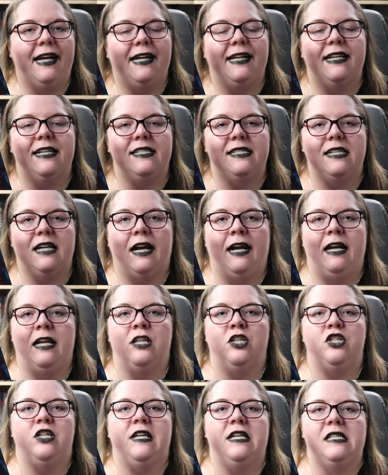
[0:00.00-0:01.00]
aunt has died
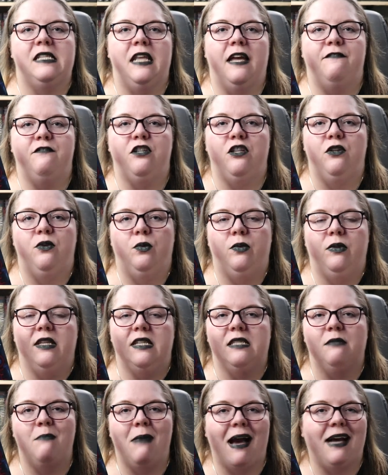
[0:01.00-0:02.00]
and she has left you
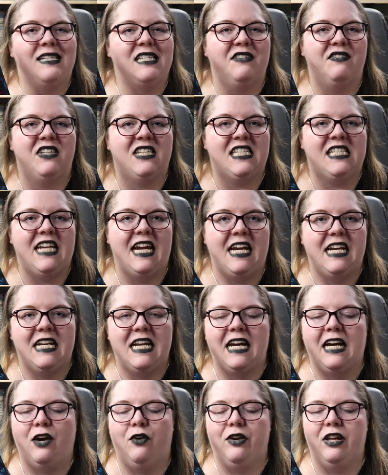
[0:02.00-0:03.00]
this massive estate
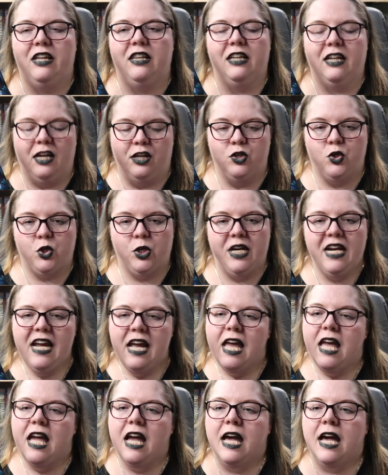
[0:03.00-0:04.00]
out in the country